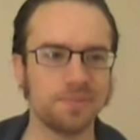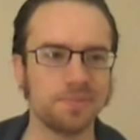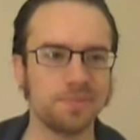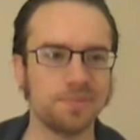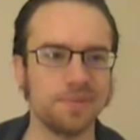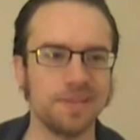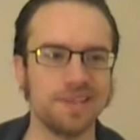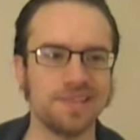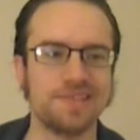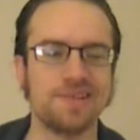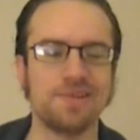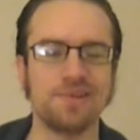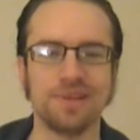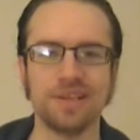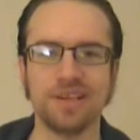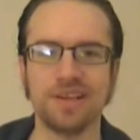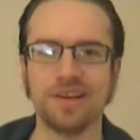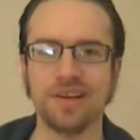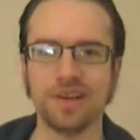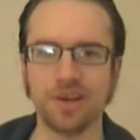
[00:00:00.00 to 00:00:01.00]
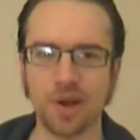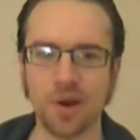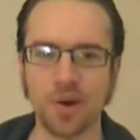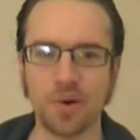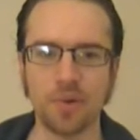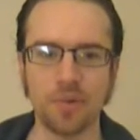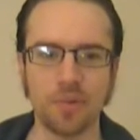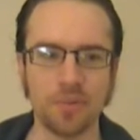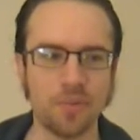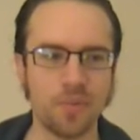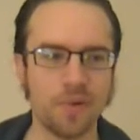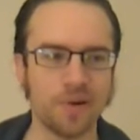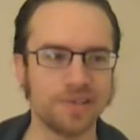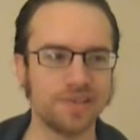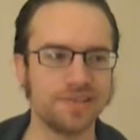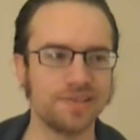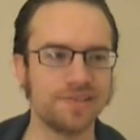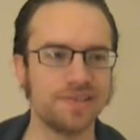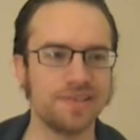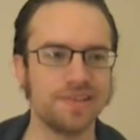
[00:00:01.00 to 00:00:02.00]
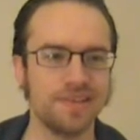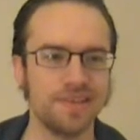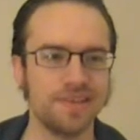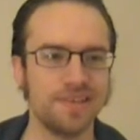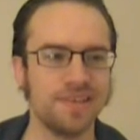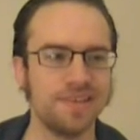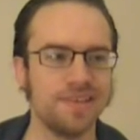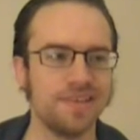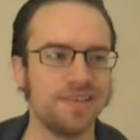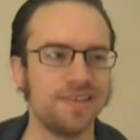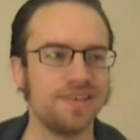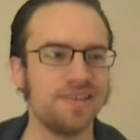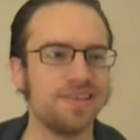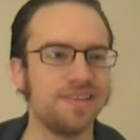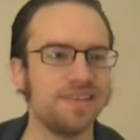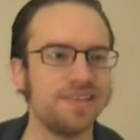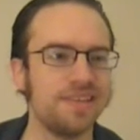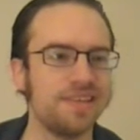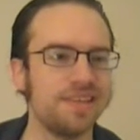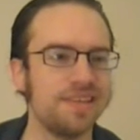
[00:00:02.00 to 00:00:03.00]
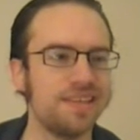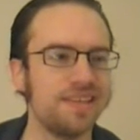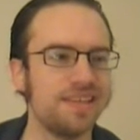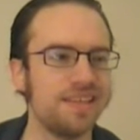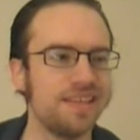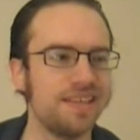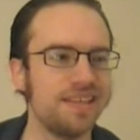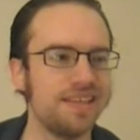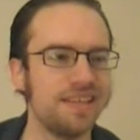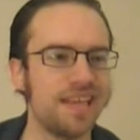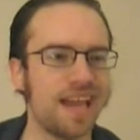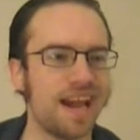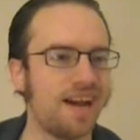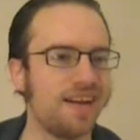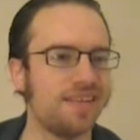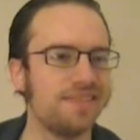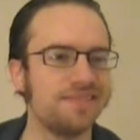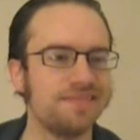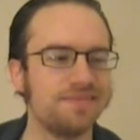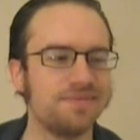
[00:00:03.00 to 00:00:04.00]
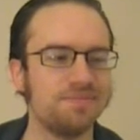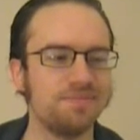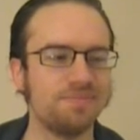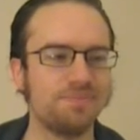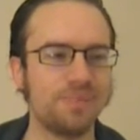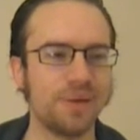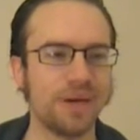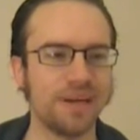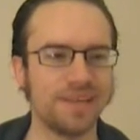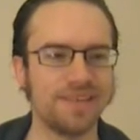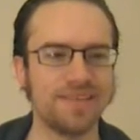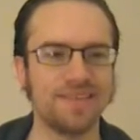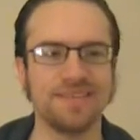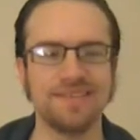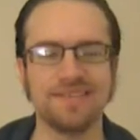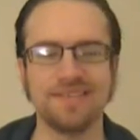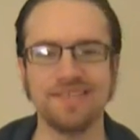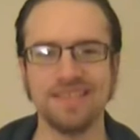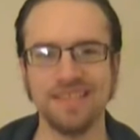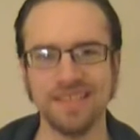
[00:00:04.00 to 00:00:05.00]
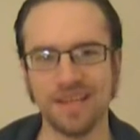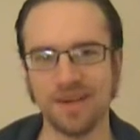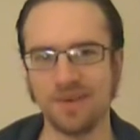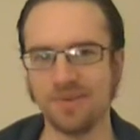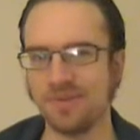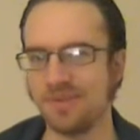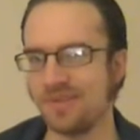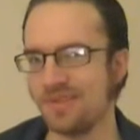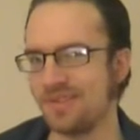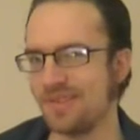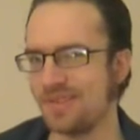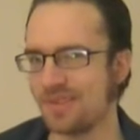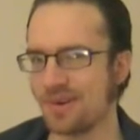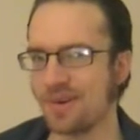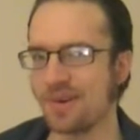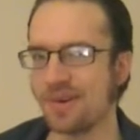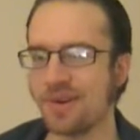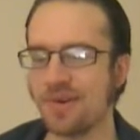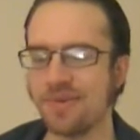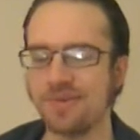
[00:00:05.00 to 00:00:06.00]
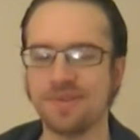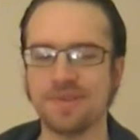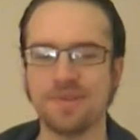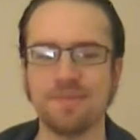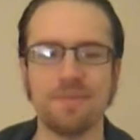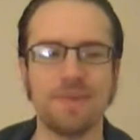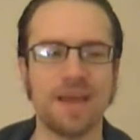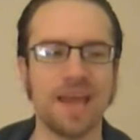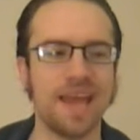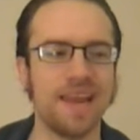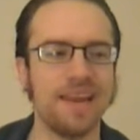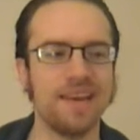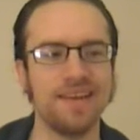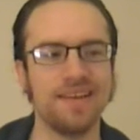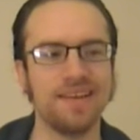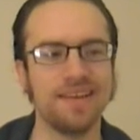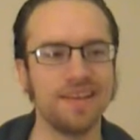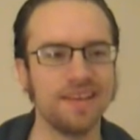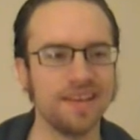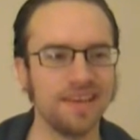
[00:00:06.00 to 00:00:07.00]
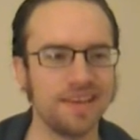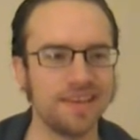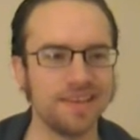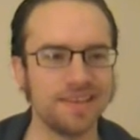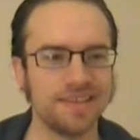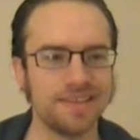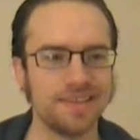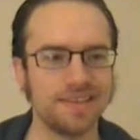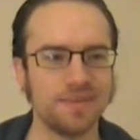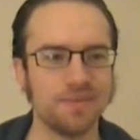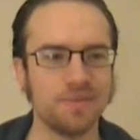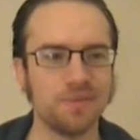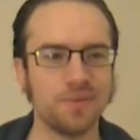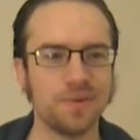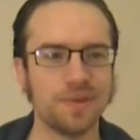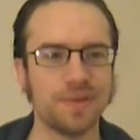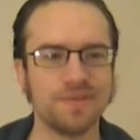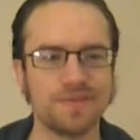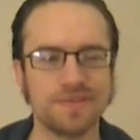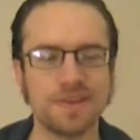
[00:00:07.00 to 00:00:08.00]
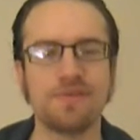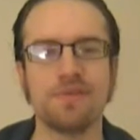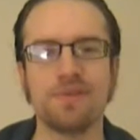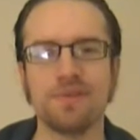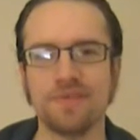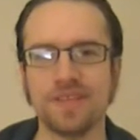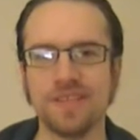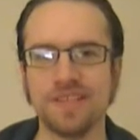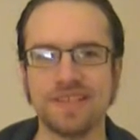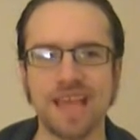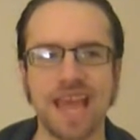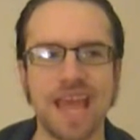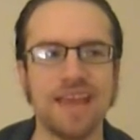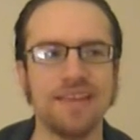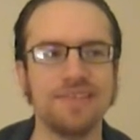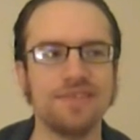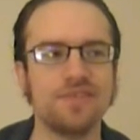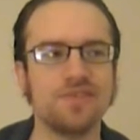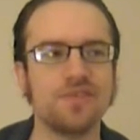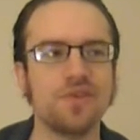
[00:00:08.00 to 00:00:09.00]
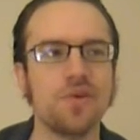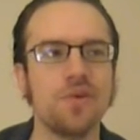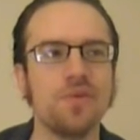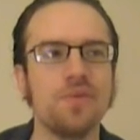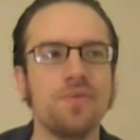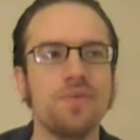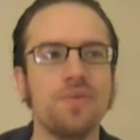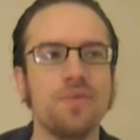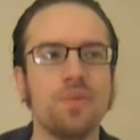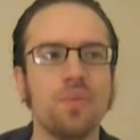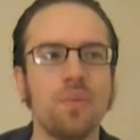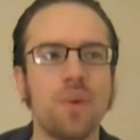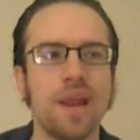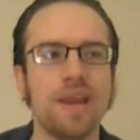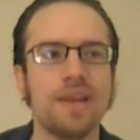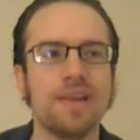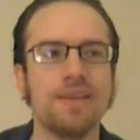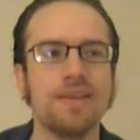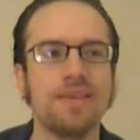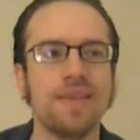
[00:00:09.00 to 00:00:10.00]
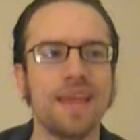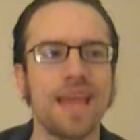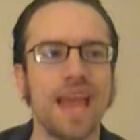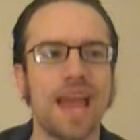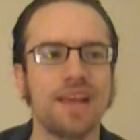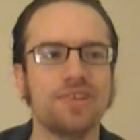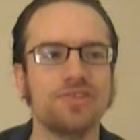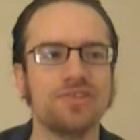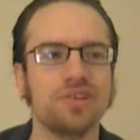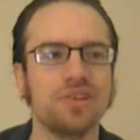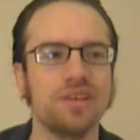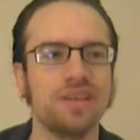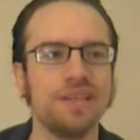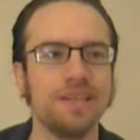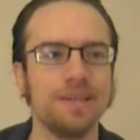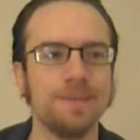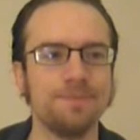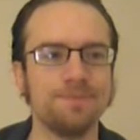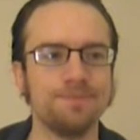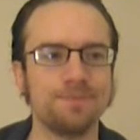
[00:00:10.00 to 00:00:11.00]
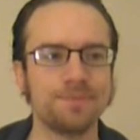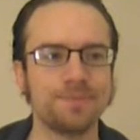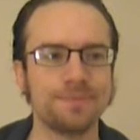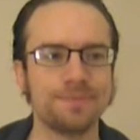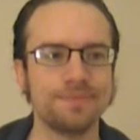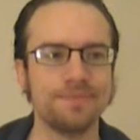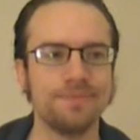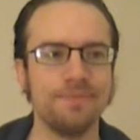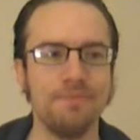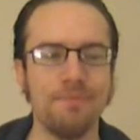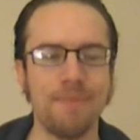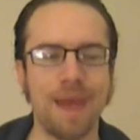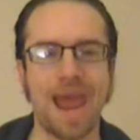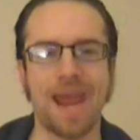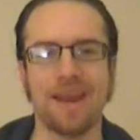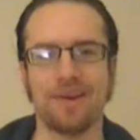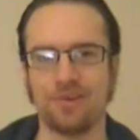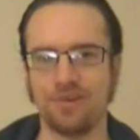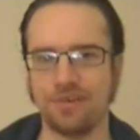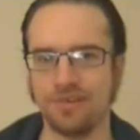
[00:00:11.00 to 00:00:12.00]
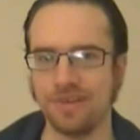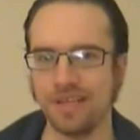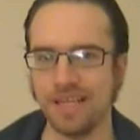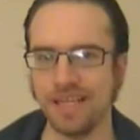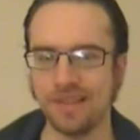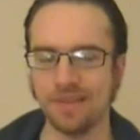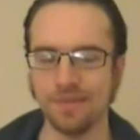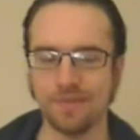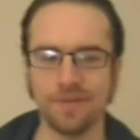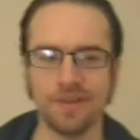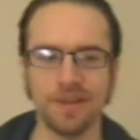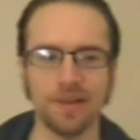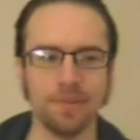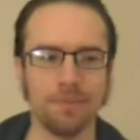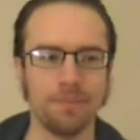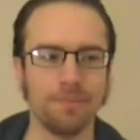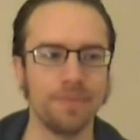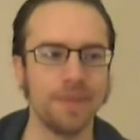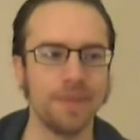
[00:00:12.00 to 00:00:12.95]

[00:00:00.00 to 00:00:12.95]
necessarily gonna know what's yeah, but you know you you sort of notice them and with several of these, and so when they actually matter in the film,